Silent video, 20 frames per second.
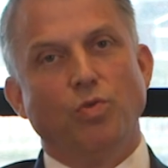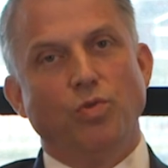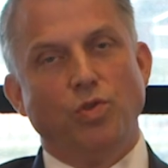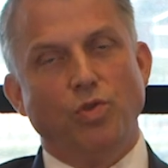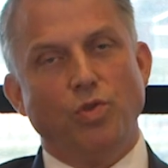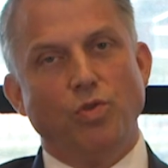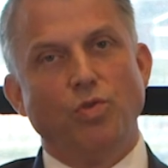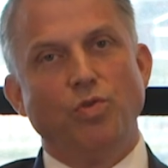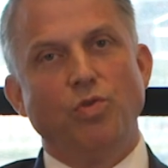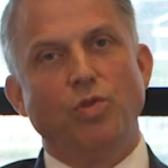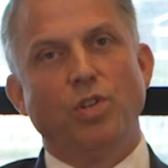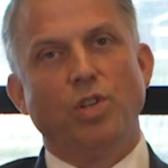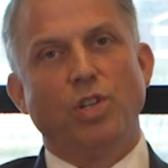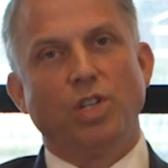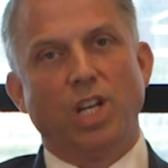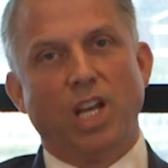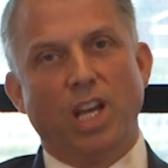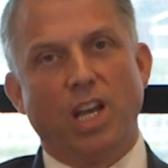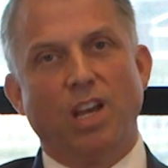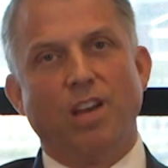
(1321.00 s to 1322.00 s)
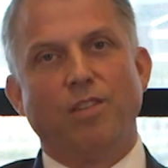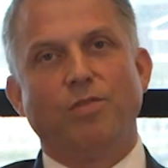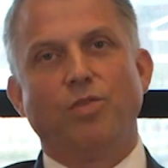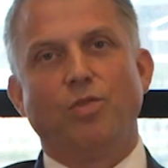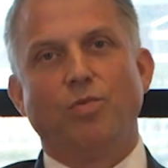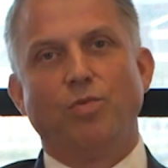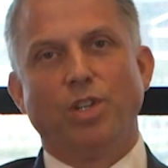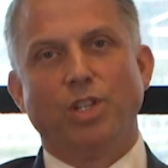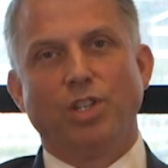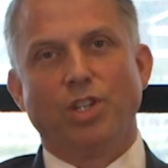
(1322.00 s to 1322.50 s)
do not have
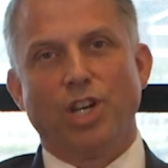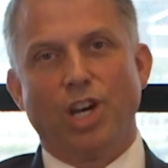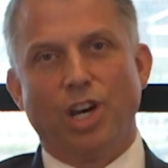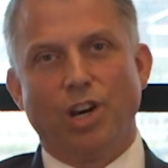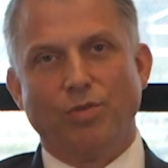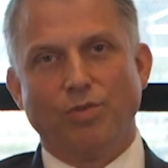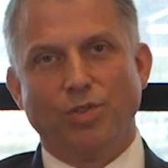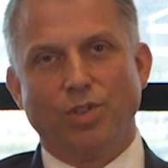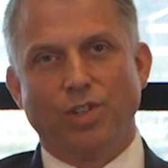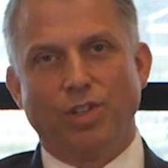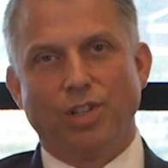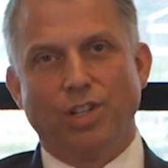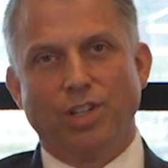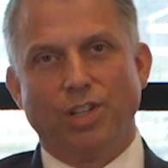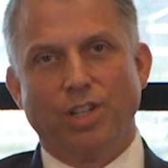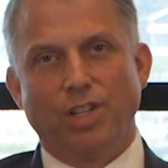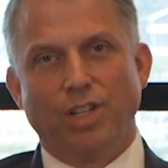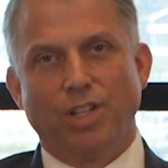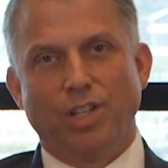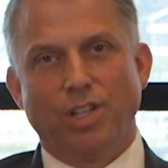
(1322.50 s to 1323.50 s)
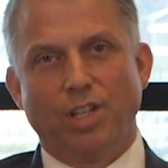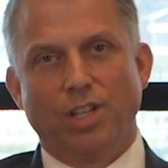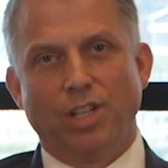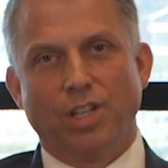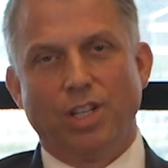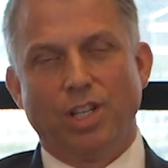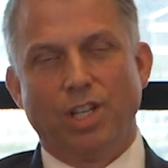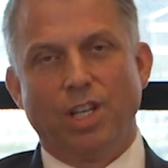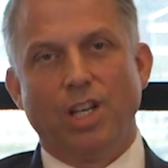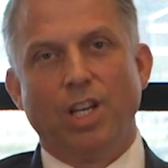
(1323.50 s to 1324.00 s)
to encounter
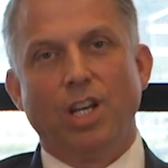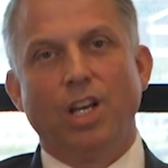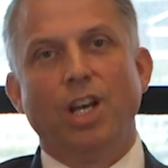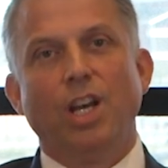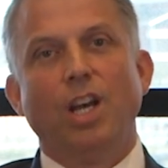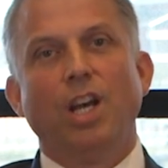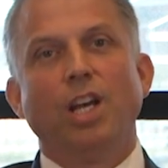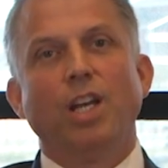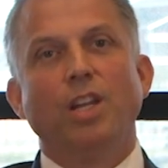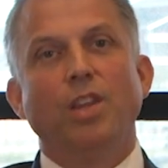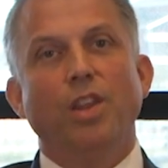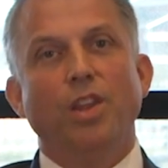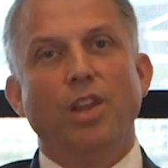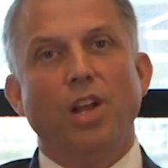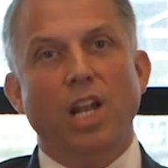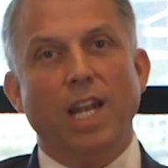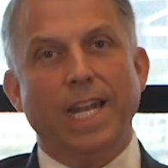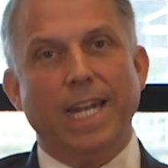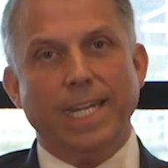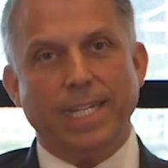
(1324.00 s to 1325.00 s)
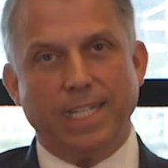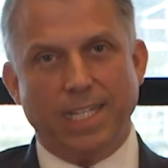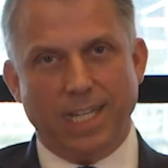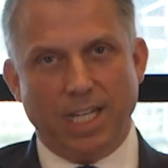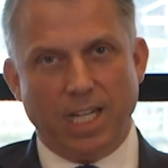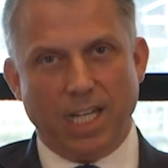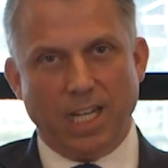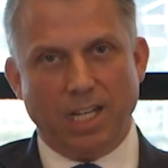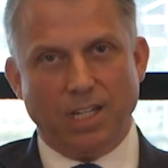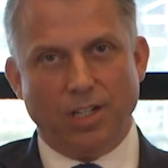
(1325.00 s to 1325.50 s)
the
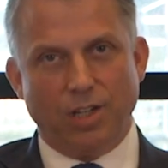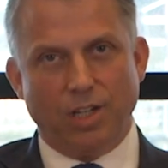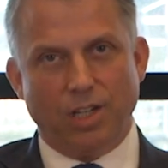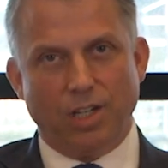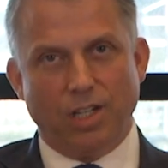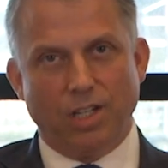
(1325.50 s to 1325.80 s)
litigator.